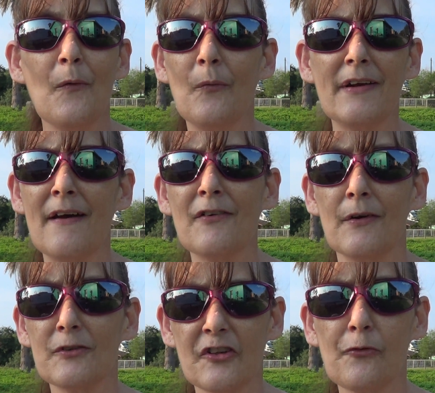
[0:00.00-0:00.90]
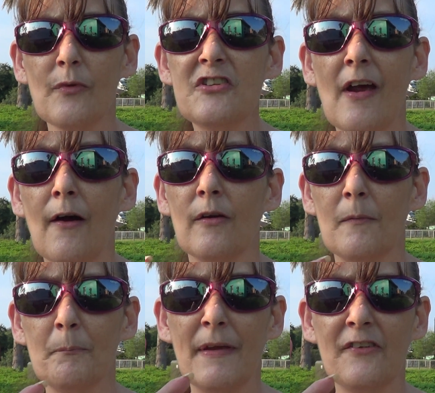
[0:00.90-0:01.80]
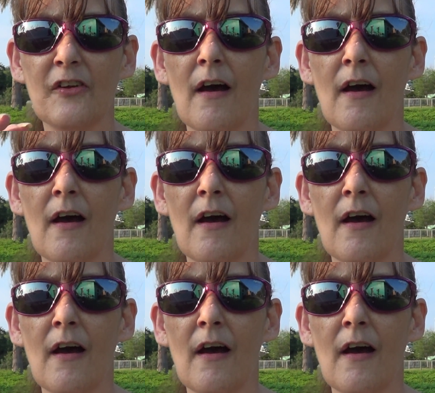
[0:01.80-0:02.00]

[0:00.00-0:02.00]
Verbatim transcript: whatever. Just reach out. Peace